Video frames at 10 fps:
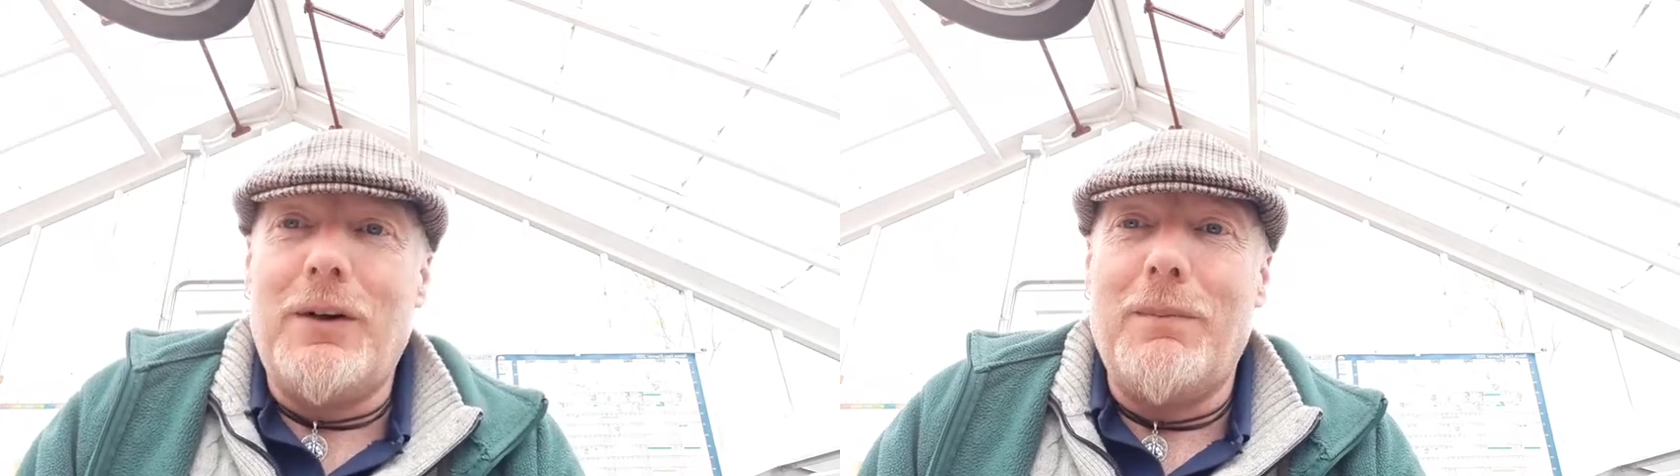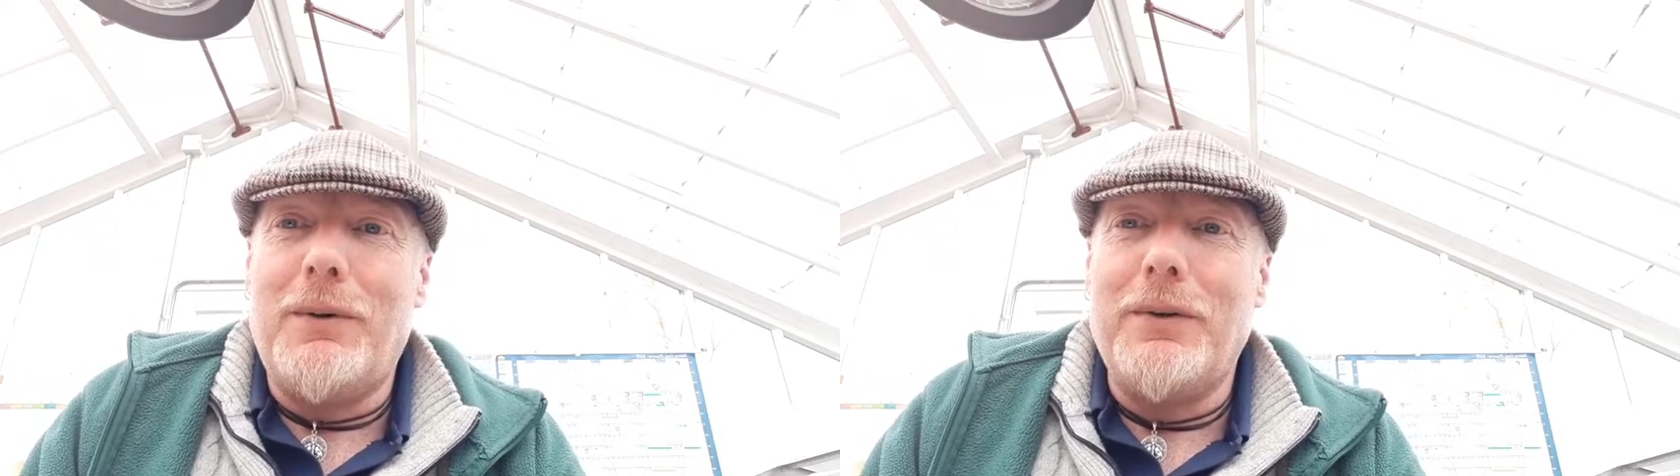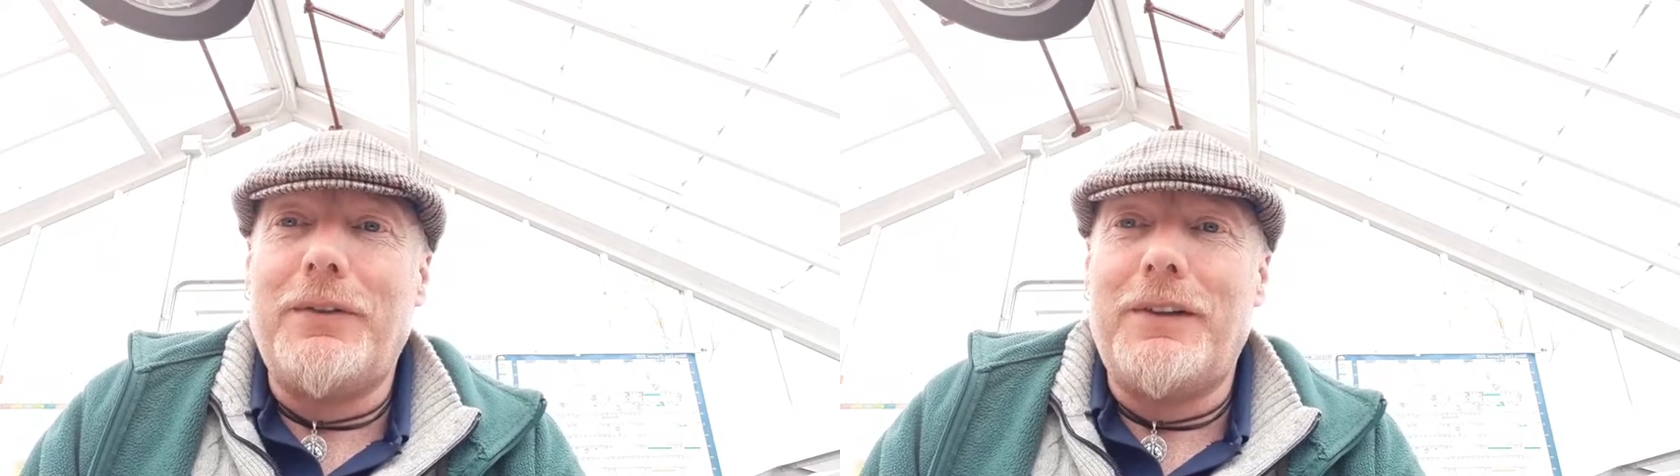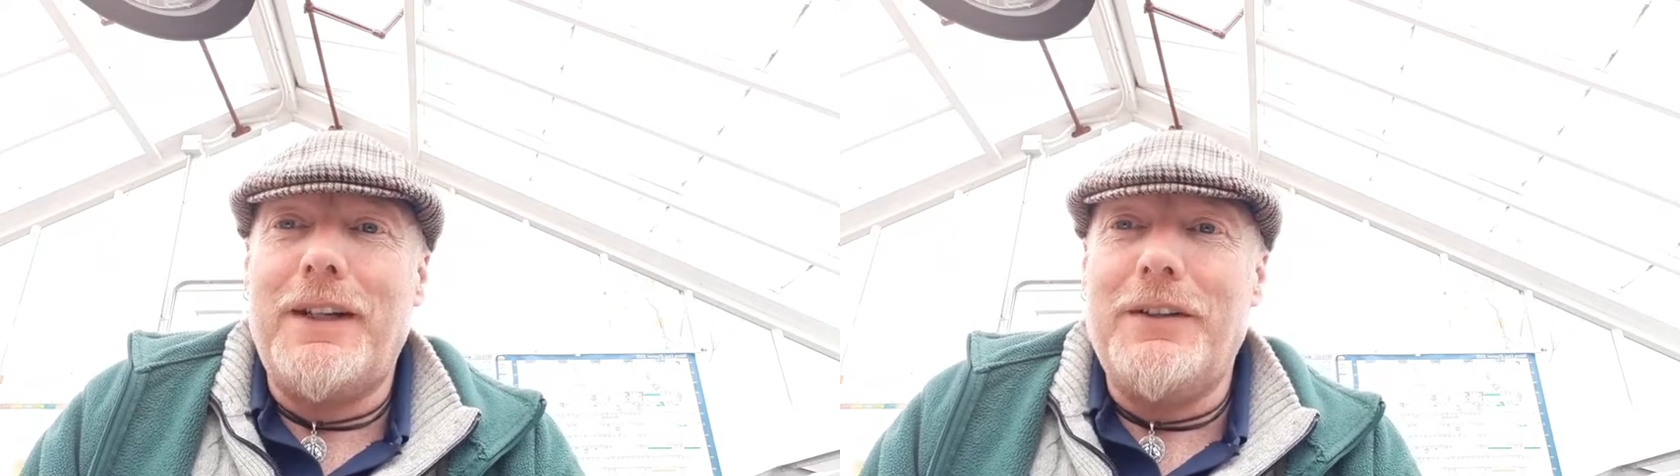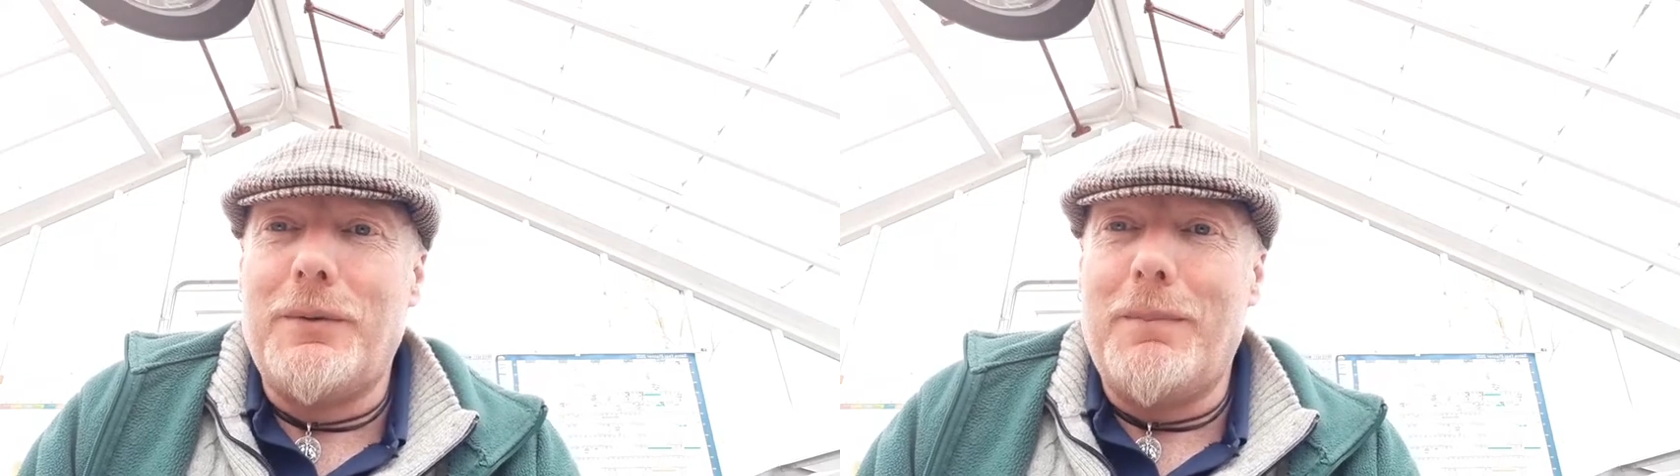compost
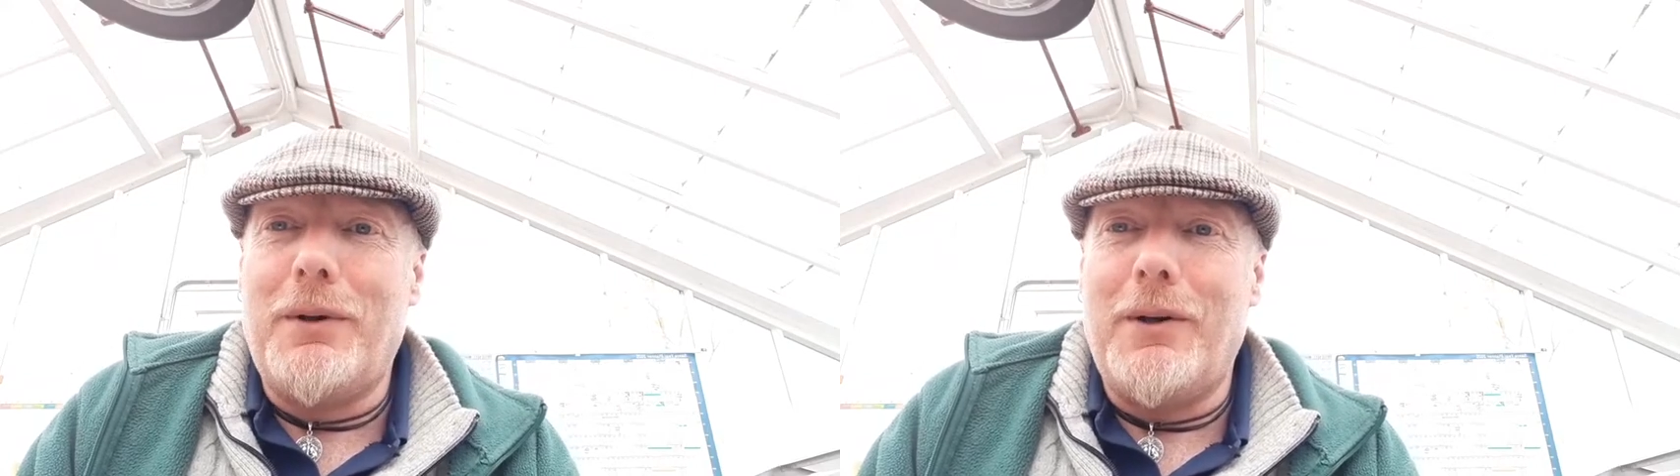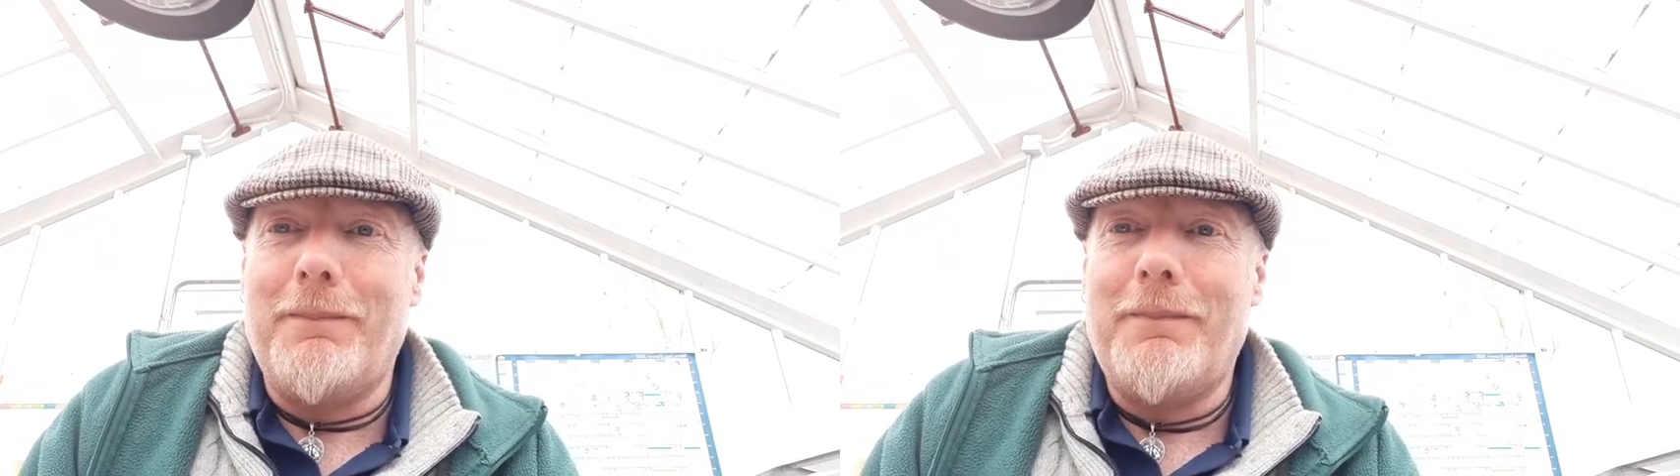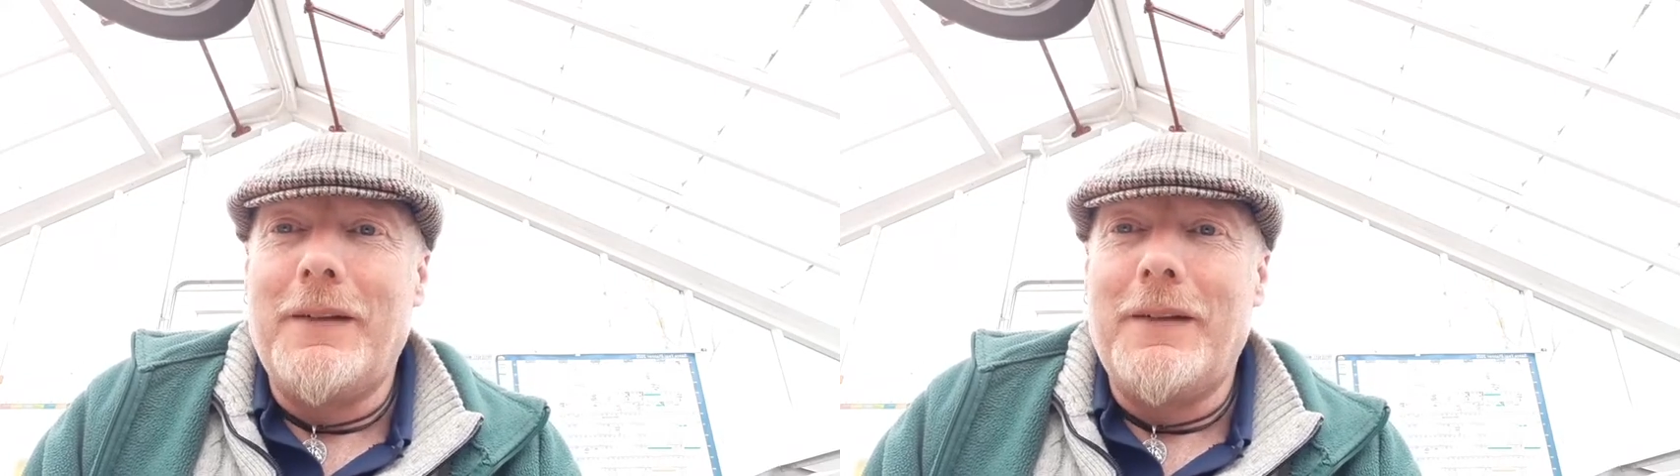into a pot